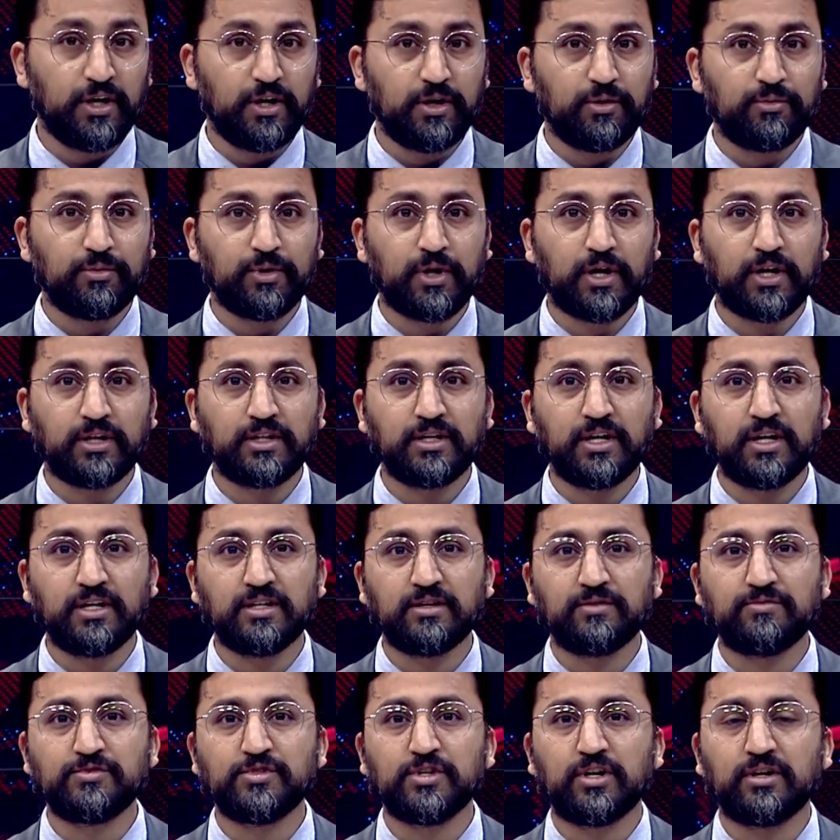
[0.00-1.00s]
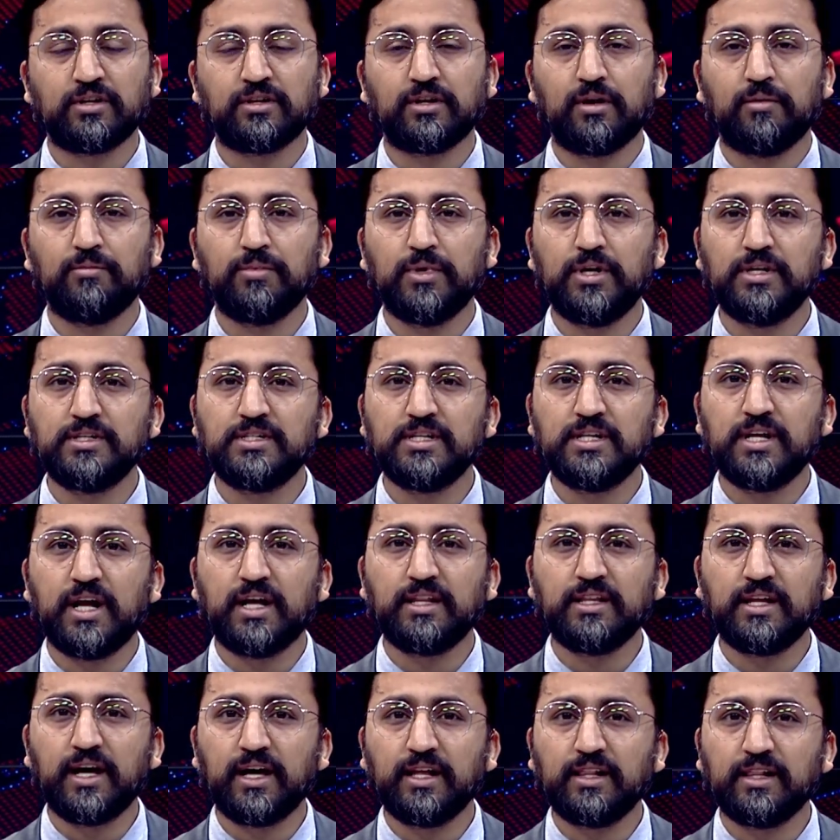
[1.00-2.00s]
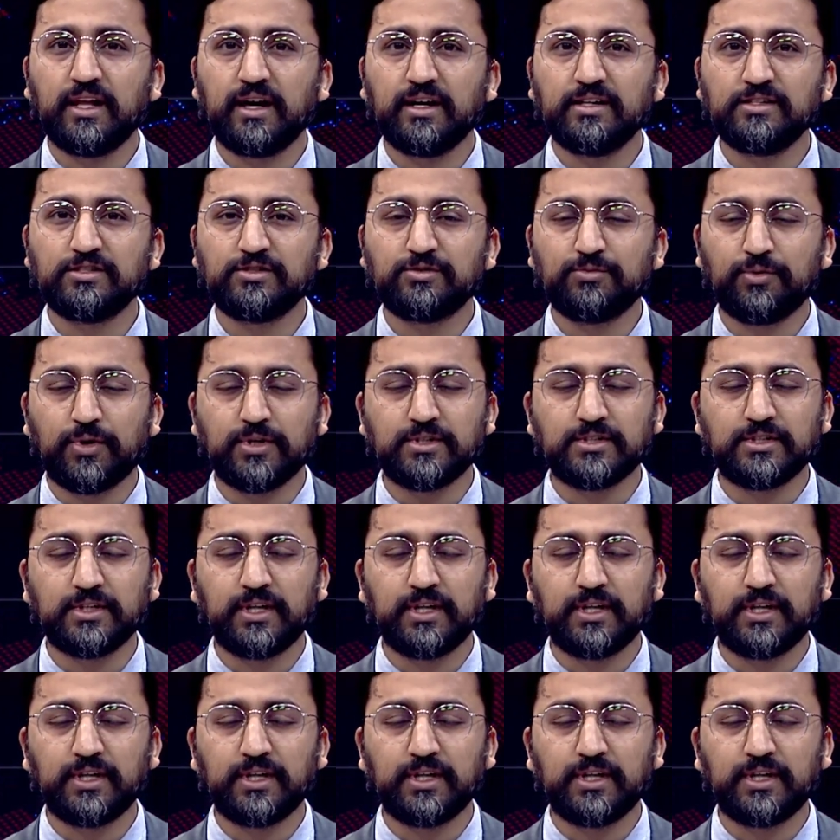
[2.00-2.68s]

We are at the end of Janata Bulletin and the headlines once